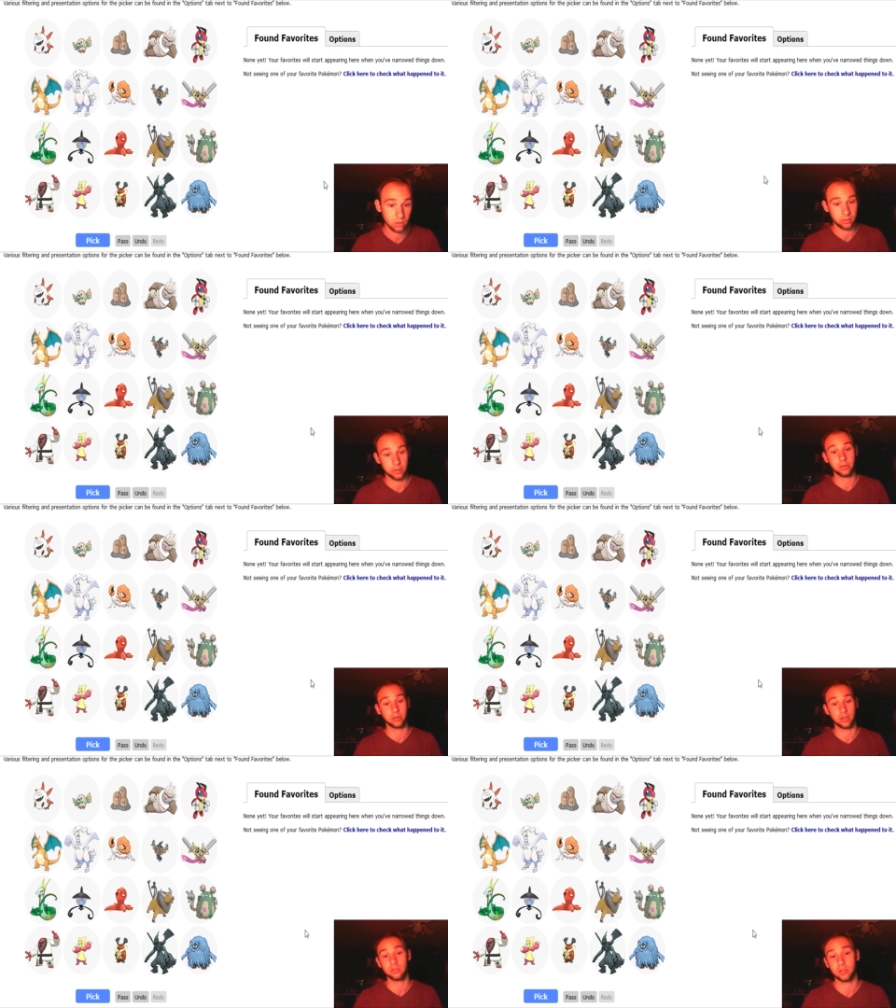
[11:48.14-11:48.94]
this is a,
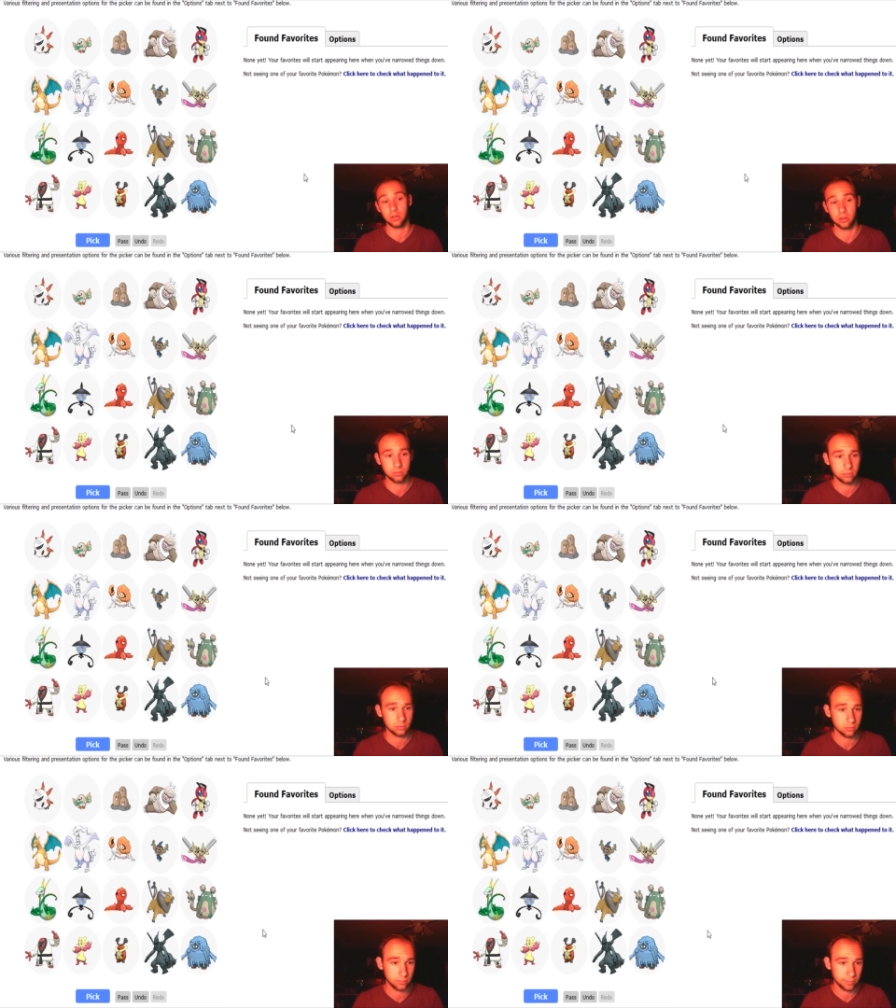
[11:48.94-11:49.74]
this is a good
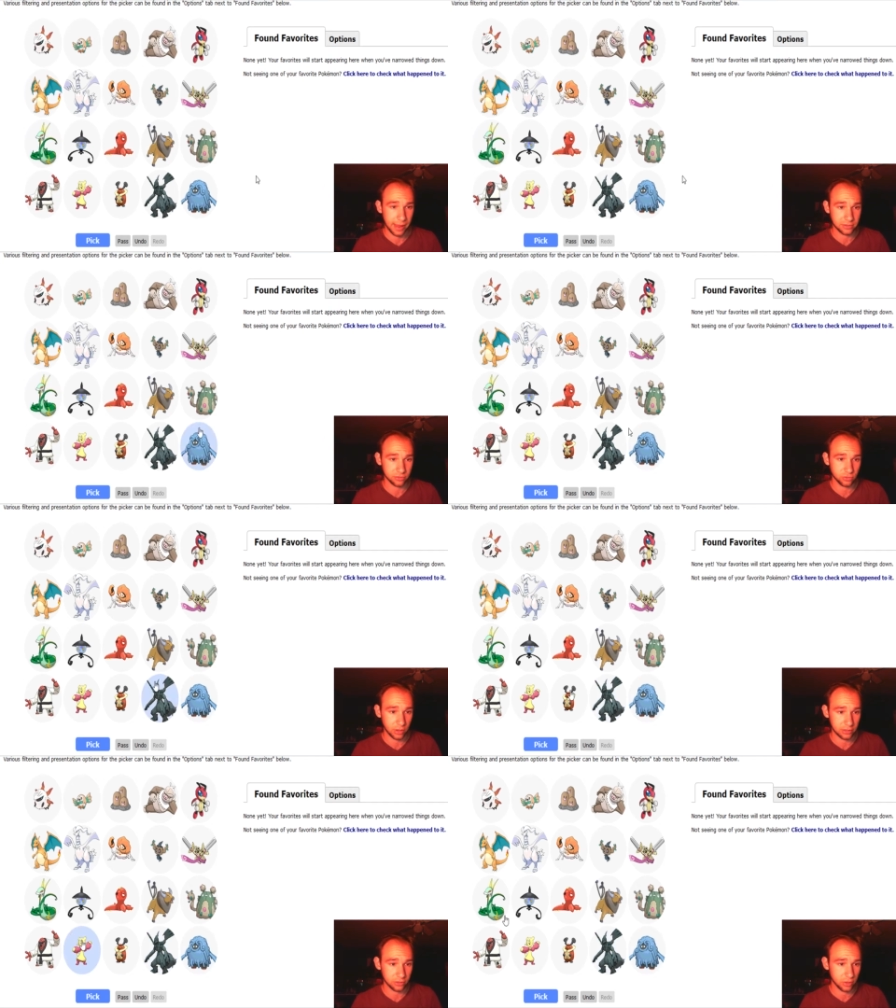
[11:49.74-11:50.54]
batch of
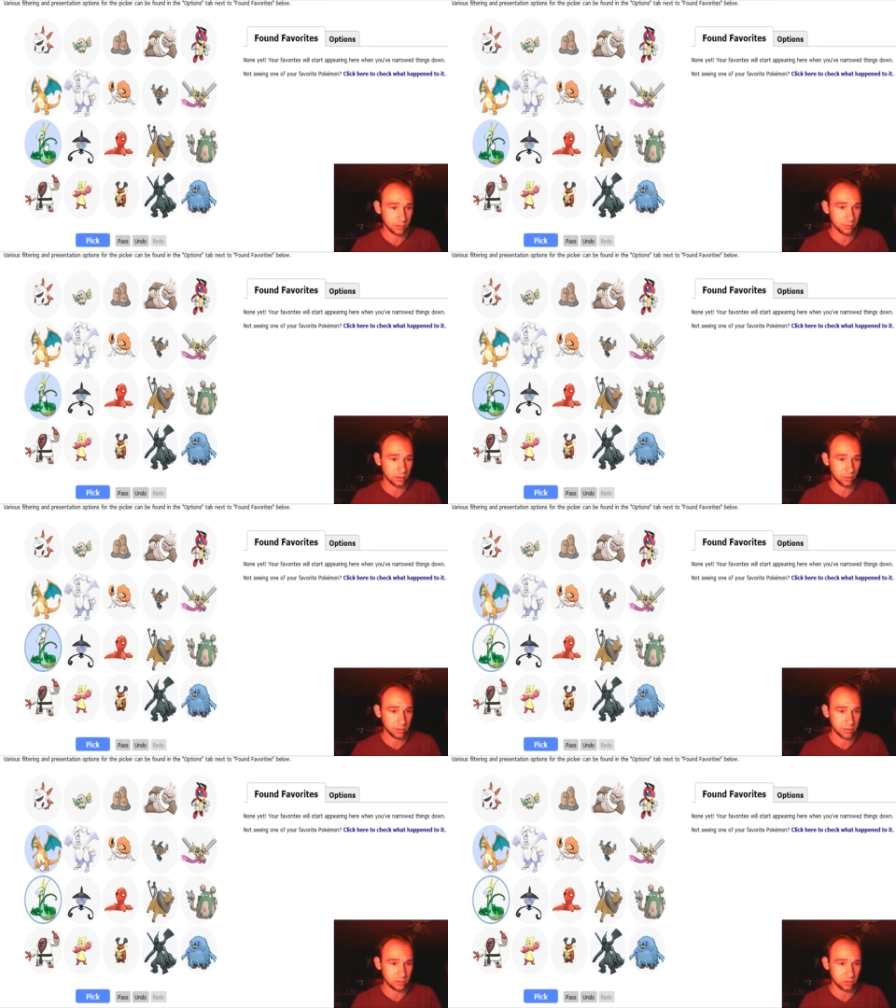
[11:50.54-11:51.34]
twenty-two. I think I'm gonna go with
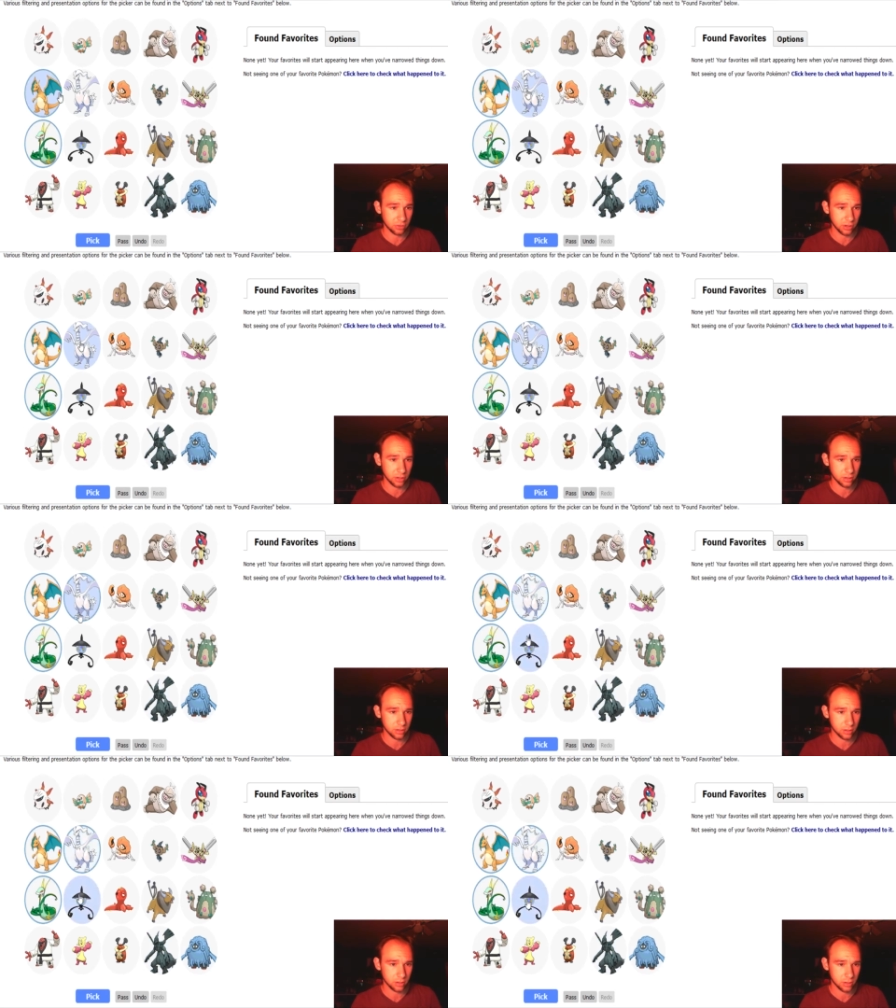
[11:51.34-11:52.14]
these three
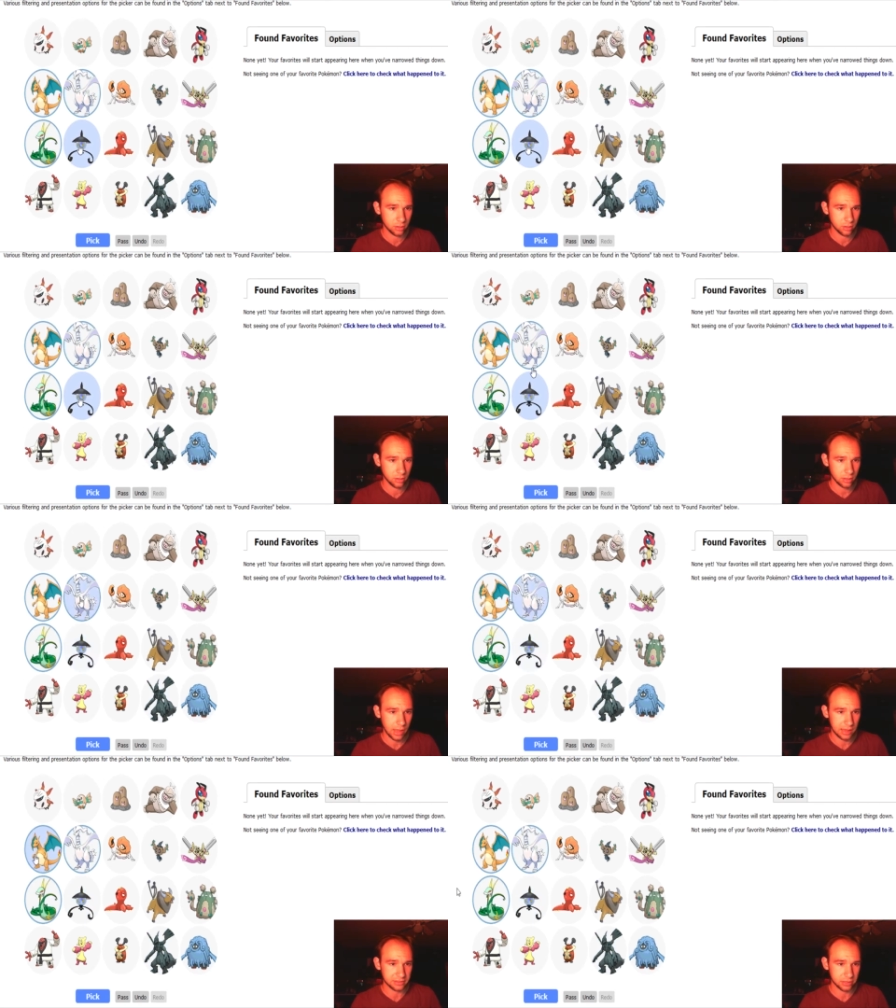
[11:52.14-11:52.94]

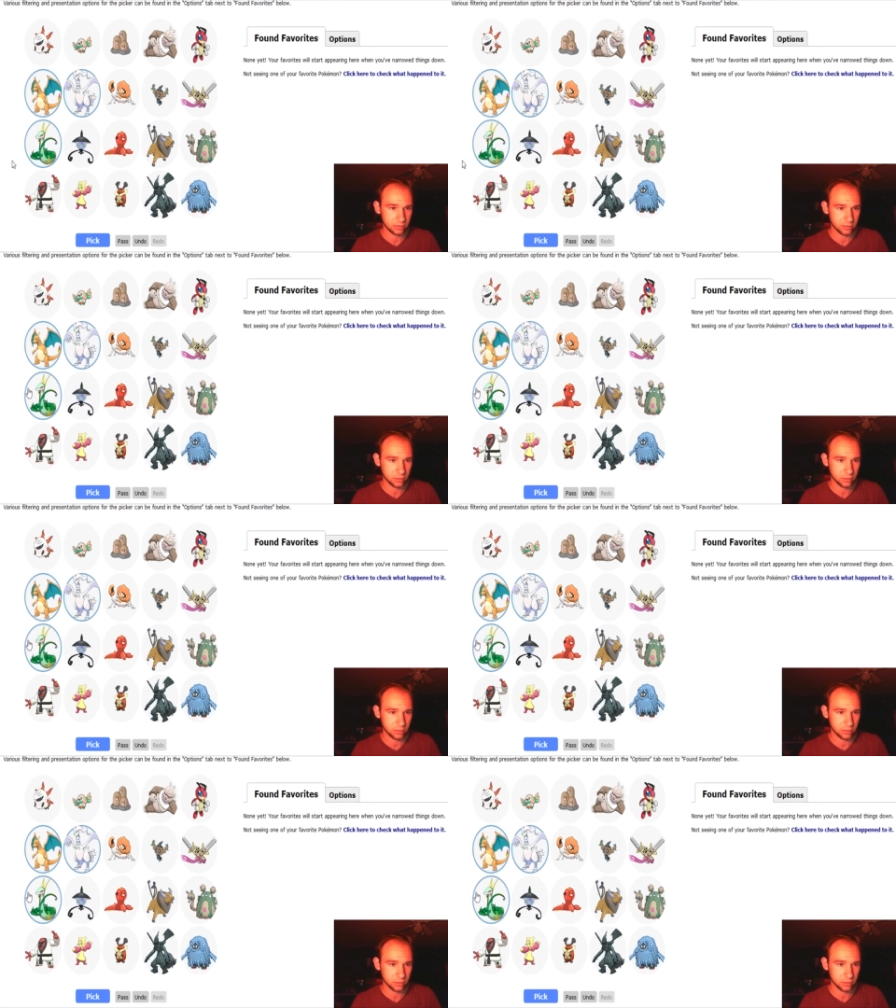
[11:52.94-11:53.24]
classics: